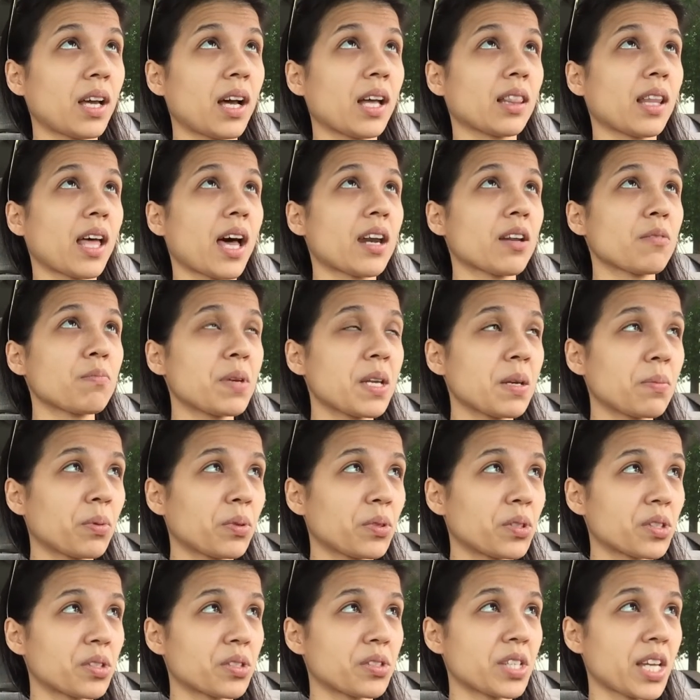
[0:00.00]
A lot of
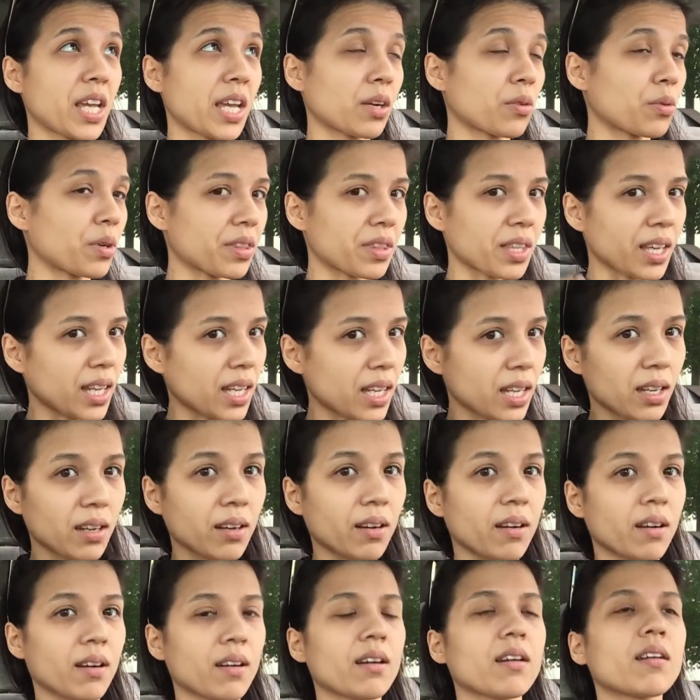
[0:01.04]
people just take what they
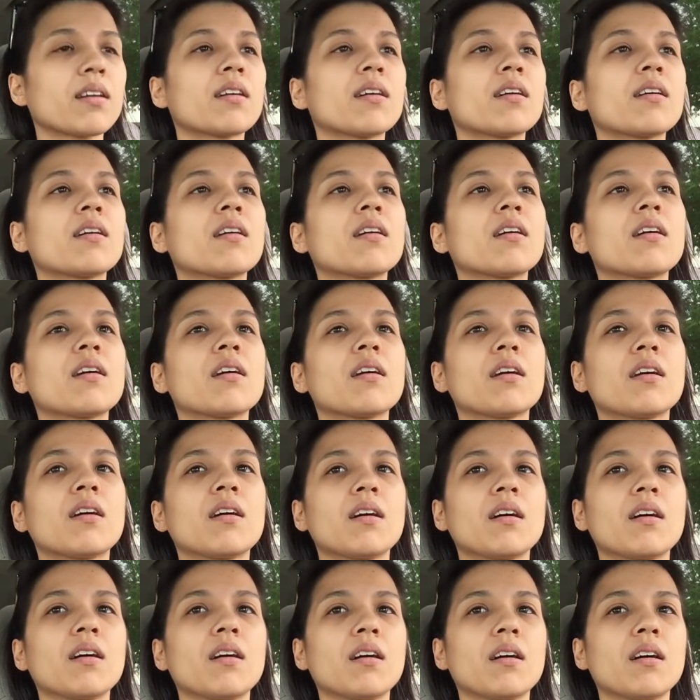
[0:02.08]
hear
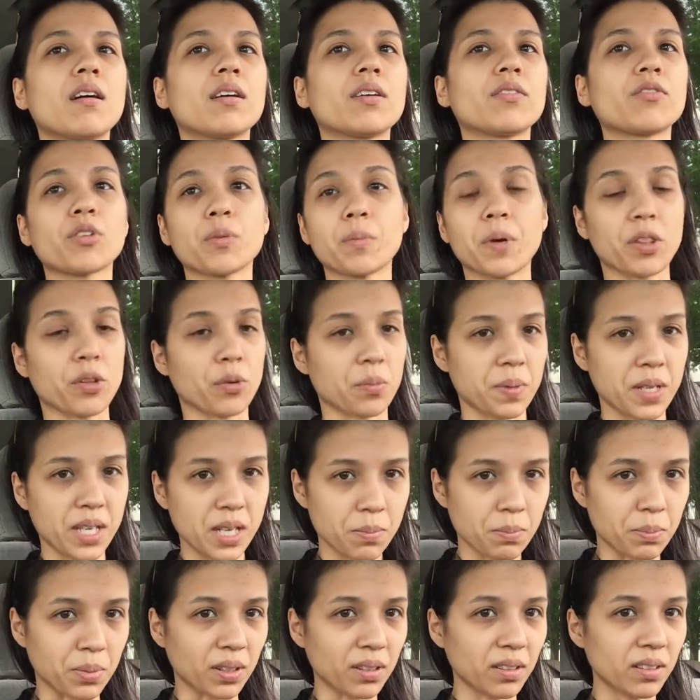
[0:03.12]
from other
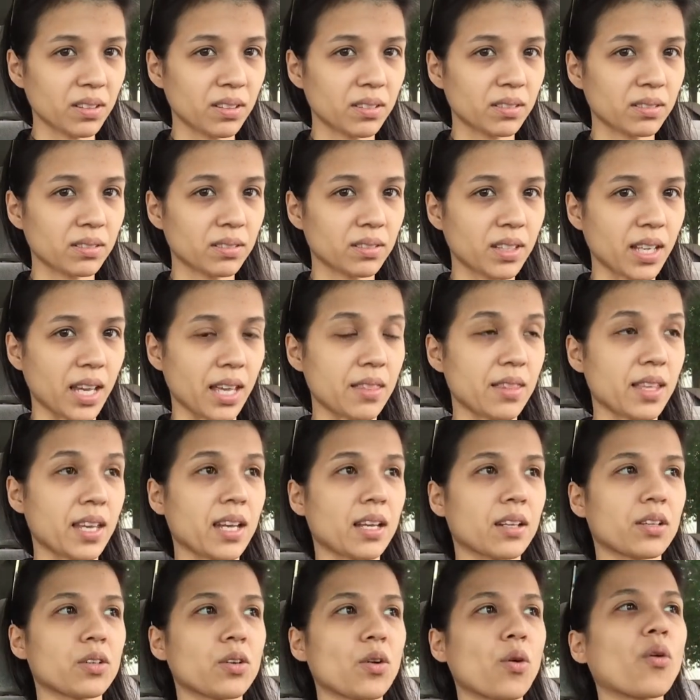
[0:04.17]
people and they
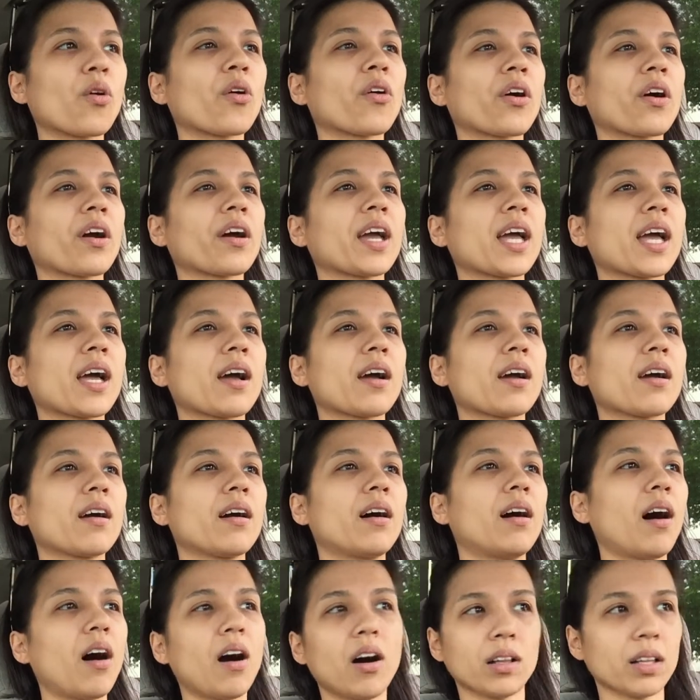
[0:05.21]
ignore
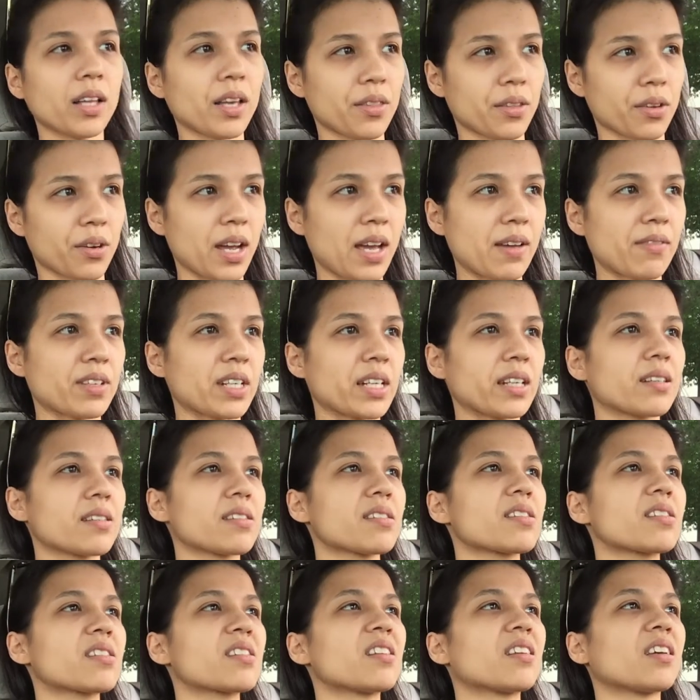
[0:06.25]
all other
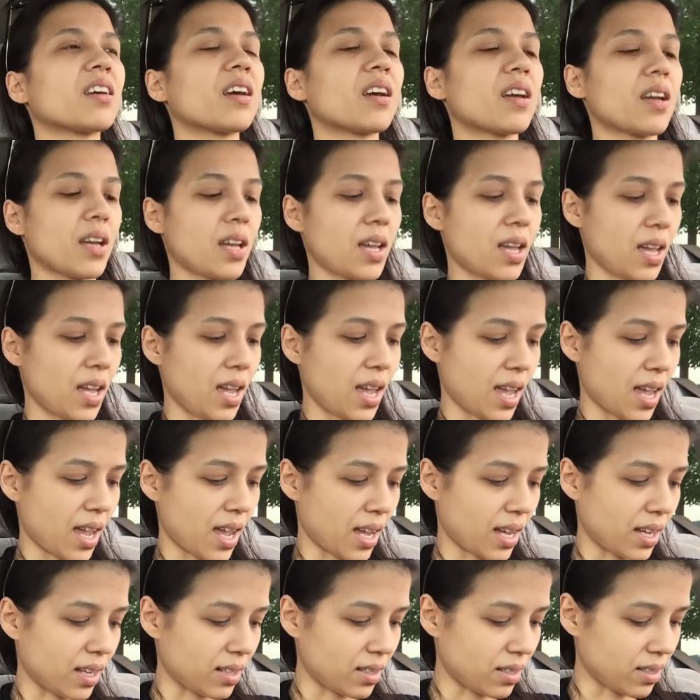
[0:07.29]
evidence.
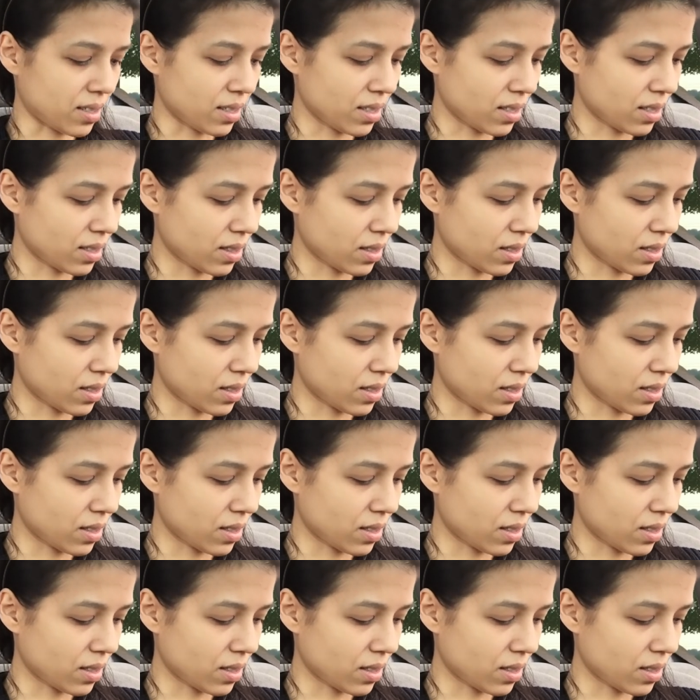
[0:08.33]
And